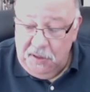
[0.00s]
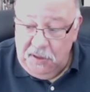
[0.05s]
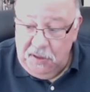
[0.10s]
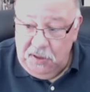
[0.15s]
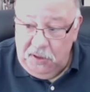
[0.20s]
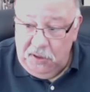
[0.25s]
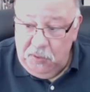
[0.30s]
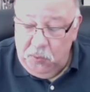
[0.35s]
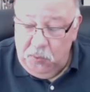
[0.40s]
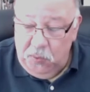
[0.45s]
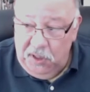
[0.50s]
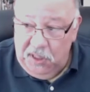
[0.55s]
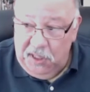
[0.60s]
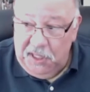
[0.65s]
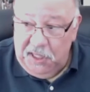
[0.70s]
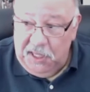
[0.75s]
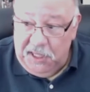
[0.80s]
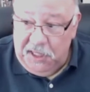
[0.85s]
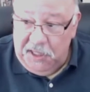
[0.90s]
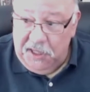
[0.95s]
you really
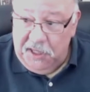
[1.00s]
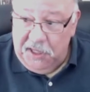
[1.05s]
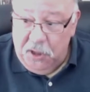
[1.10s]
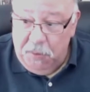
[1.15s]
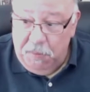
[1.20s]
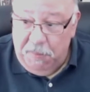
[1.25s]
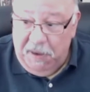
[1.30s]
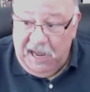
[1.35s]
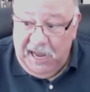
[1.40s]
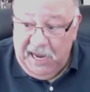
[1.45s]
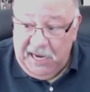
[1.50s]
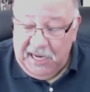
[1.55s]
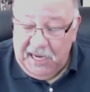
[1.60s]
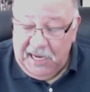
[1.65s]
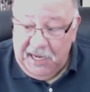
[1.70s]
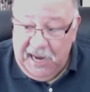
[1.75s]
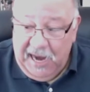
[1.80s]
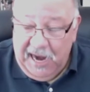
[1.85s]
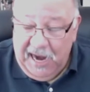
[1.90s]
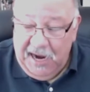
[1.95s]
need to go back
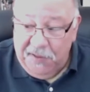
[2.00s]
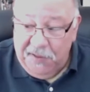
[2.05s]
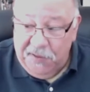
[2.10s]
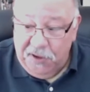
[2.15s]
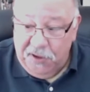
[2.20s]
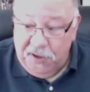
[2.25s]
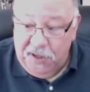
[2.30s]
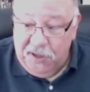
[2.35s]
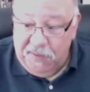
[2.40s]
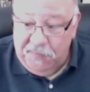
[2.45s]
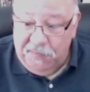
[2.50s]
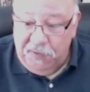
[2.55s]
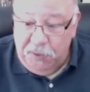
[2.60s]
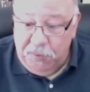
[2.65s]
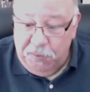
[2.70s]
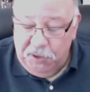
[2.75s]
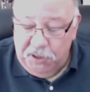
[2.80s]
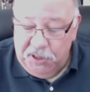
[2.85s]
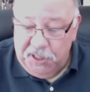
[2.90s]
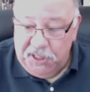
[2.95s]
and gather, if you
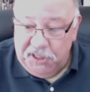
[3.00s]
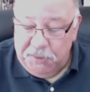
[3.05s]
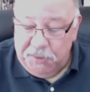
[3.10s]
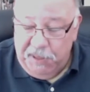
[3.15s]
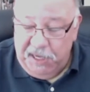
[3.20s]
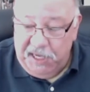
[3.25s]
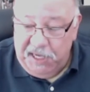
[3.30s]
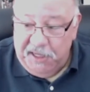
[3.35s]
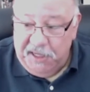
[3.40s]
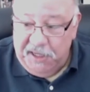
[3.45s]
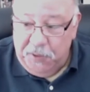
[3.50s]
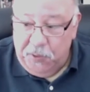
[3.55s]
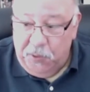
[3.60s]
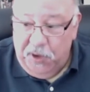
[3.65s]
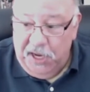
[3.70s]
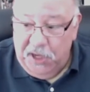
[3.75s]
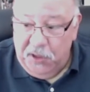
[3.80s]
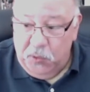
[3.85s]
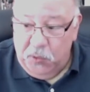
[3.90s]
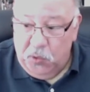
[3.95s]
participated in
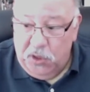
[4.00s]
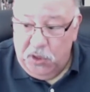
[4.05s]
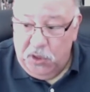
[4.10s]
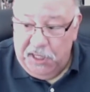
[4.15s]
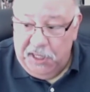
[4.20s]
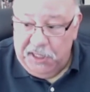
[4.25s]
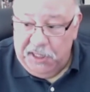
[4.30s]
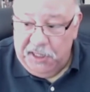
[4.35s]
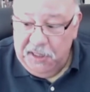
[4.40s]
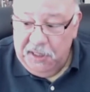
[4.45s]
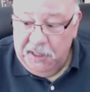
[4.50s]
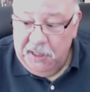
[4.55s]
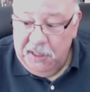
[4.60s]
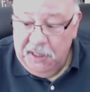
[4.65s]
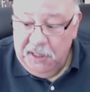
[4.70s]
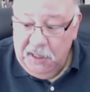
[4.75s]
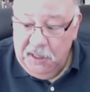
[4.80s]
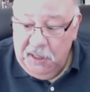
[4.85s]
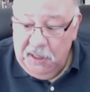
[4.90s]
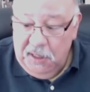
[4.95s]
round one,
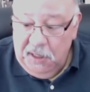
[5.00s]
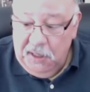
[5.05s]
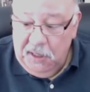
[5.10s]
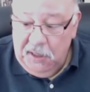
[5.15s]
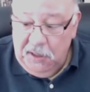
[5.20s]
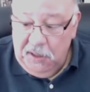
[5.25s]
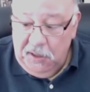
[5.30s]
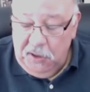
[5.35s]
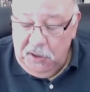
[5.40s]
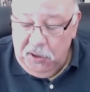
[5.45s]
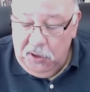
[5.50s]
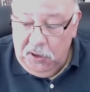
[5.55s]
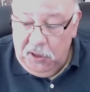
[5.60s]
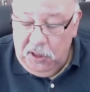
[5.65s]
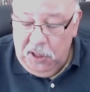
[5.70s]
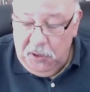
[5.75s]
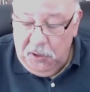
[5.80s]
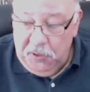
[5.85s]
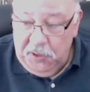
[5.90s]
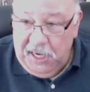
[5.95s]
your
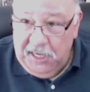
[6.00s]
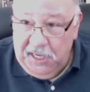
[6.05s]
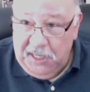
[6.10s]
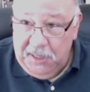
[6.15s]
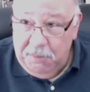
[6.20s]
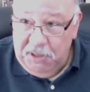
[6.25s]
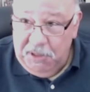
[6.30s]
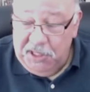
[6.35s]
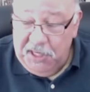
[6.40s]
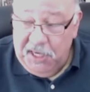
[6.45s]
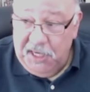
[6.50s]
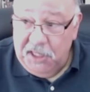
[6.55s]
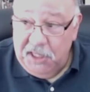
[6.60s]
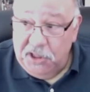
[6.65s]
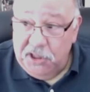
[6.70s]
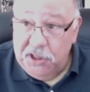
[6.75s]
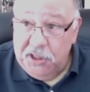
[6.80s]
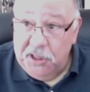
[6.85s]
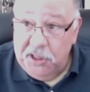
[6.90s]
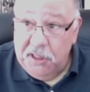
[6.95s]
loan
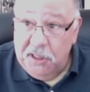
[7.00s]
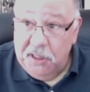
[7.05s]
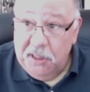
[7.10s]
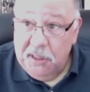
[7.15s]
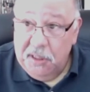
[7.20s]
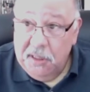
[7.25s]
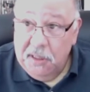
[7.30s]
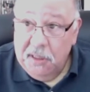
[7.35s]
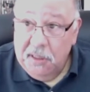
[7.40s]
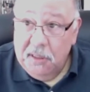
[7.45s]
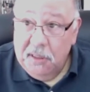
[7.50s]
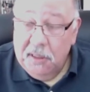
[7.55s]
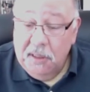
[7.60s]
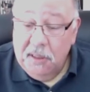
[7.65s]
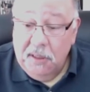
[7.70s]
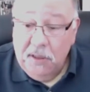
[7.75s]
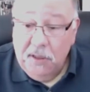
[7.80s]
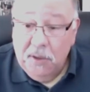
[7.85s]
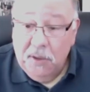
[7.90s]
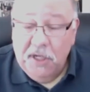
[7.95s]
documentation,
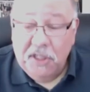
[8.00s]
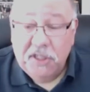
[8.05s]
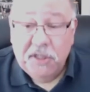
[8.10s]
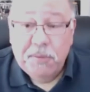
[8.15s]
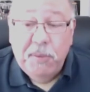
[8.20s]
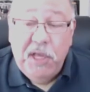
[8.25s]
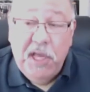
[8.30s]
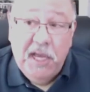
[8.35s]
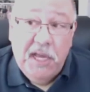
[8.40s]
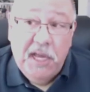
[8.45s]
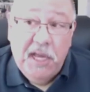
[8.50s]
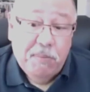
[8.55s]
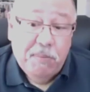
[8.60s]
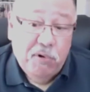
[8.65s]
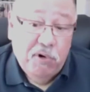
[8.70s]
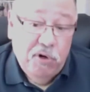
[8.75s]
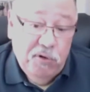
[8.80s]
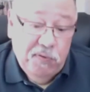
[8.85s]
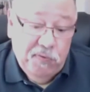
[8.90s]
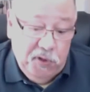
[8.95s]
your SBA
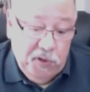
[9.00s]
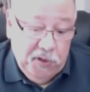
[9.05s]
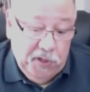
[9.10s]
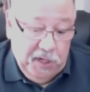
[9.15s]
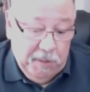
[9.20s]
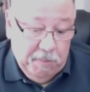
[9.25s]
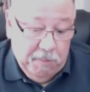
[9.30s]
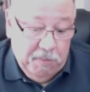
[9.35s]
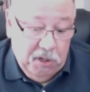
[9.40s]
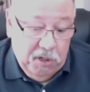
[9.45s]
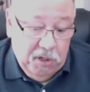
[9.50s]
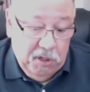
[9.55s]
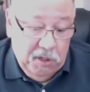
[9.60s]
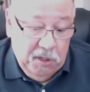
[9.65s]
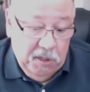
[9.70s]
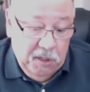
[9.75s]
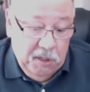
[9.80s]
approval number,